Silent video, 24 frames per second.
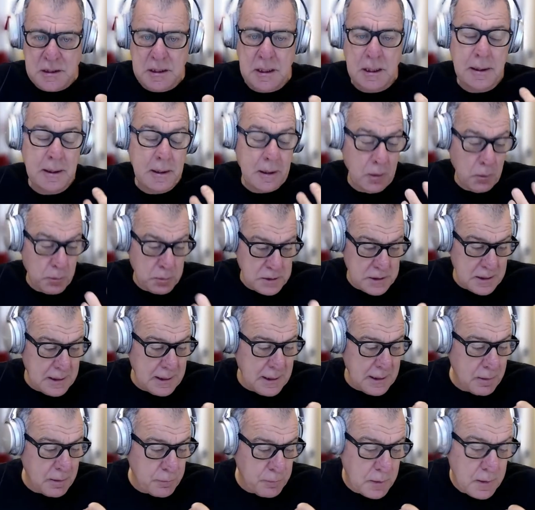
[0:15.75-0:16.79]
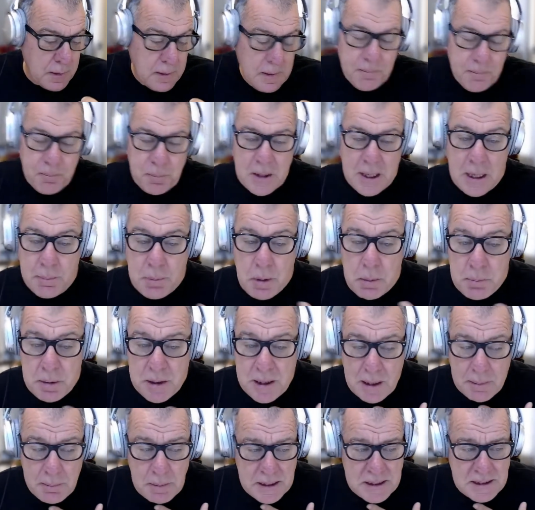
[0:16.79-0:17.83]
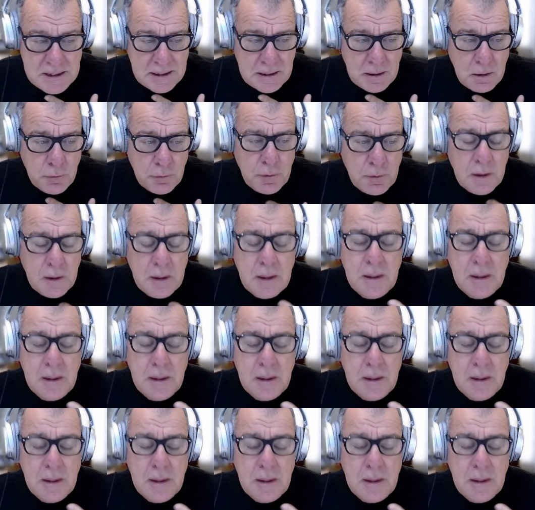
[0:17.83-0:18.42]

and I obviously have ABPA myself.